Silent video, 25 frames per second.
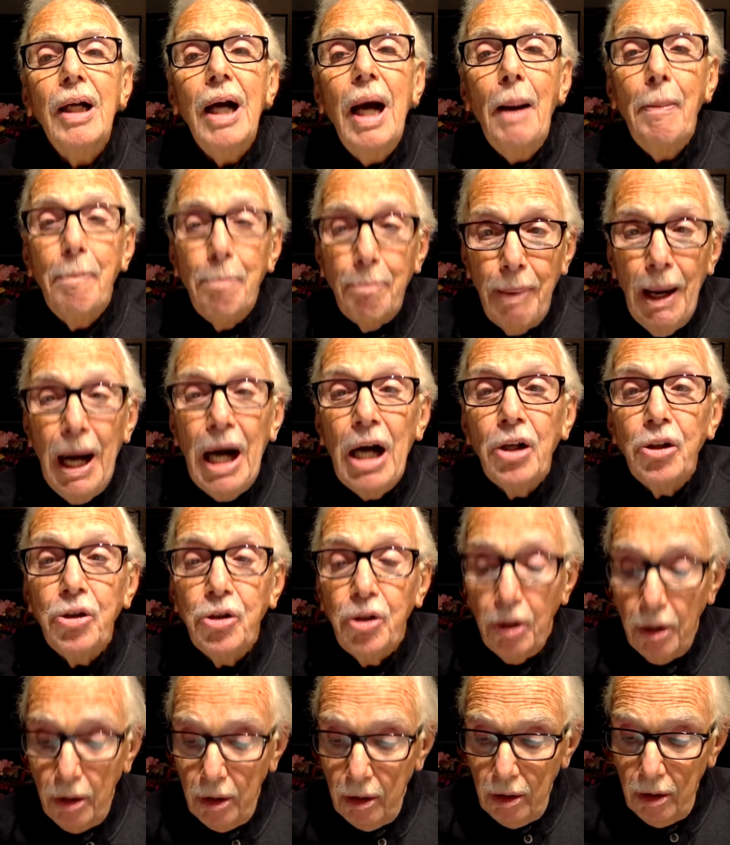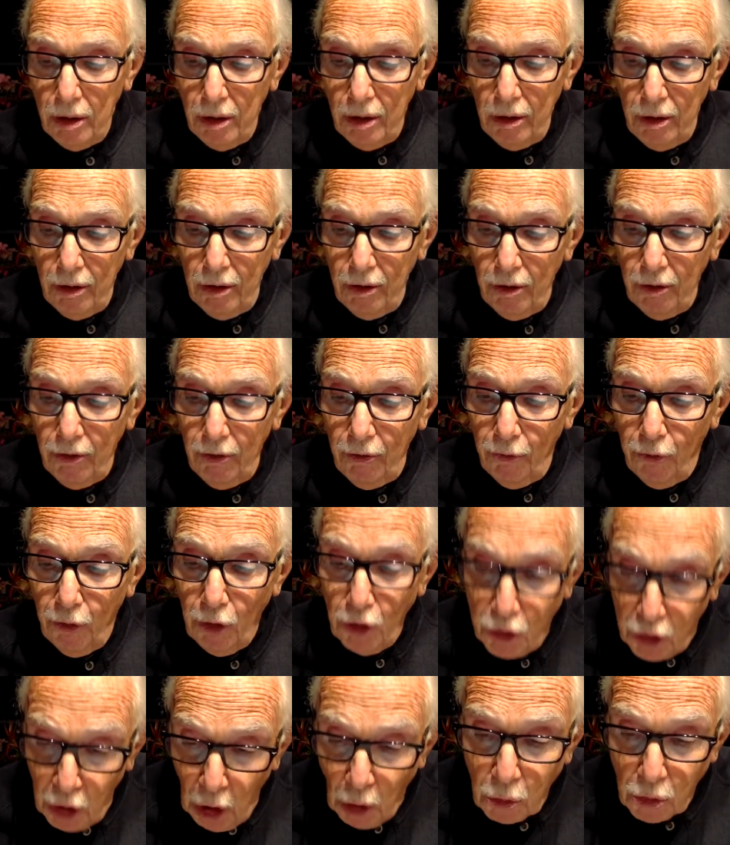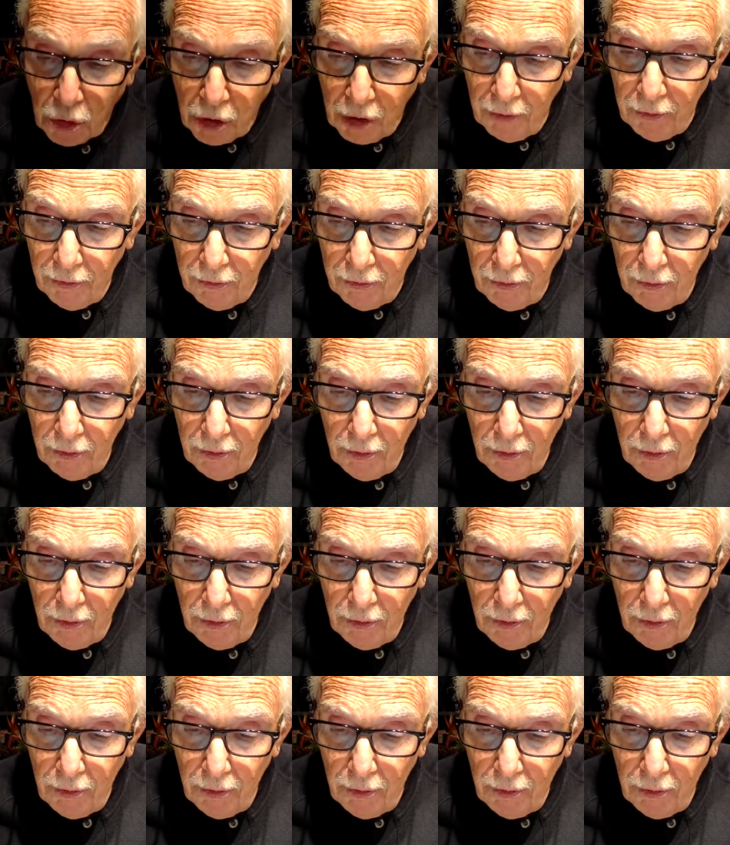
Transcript: a pardon for Joseph.